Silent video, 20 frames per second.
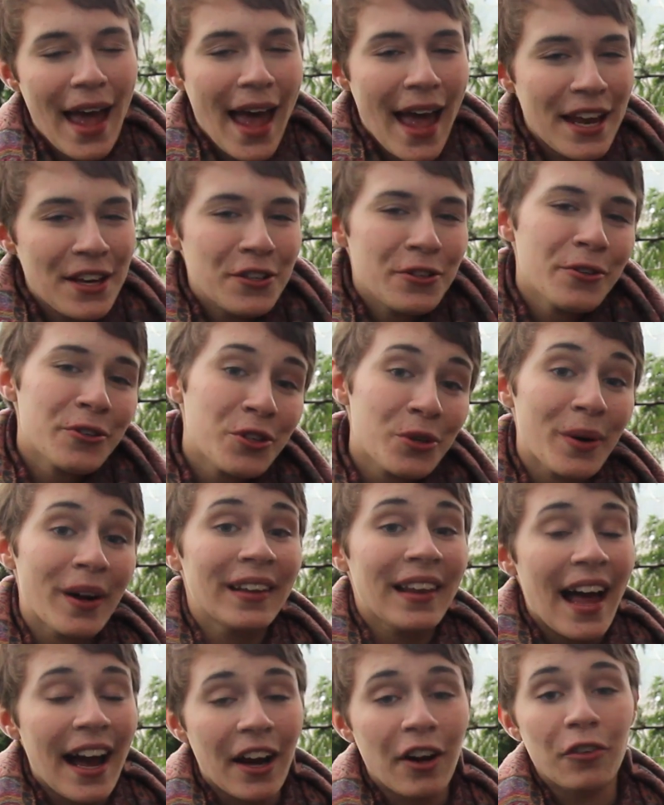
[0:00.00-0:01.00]
And due to our
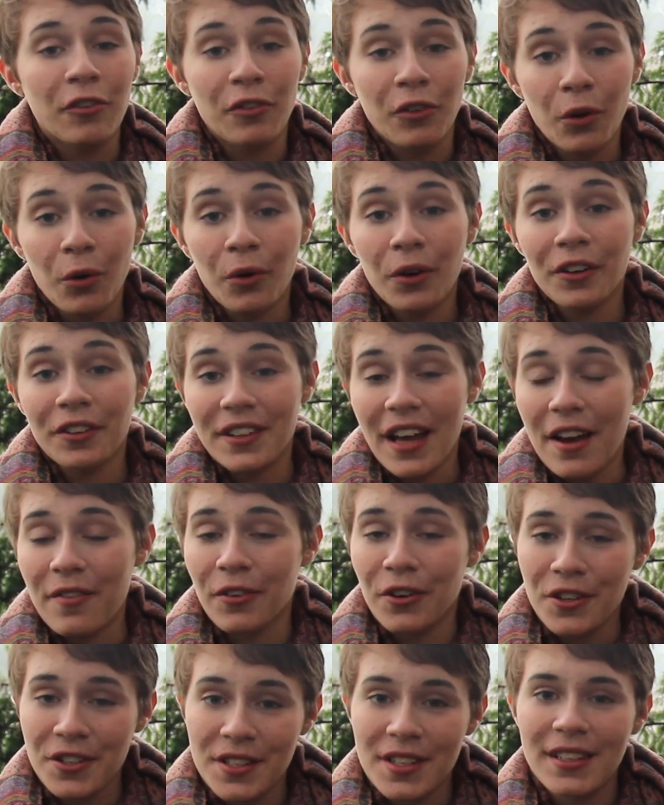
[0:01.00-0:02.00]
lack of floral
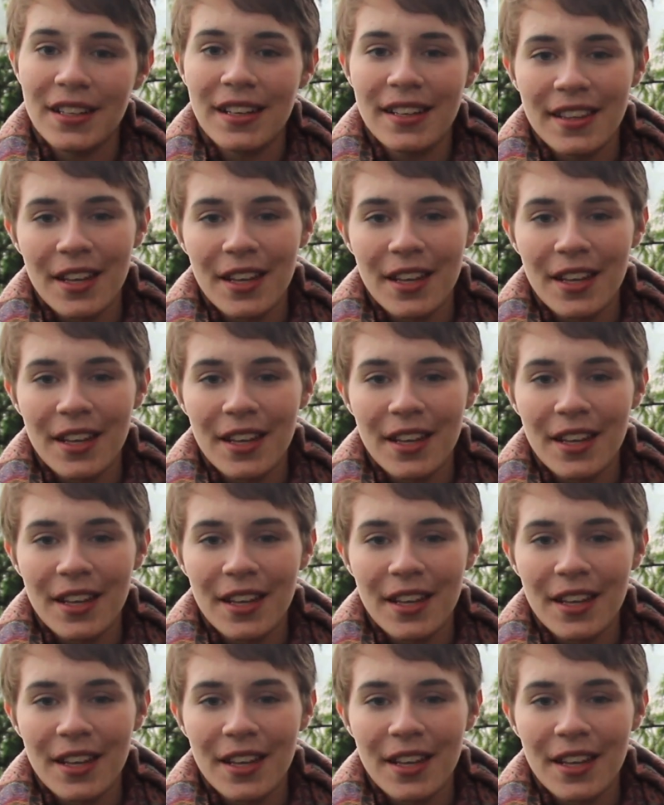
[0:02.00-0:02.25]
diversity,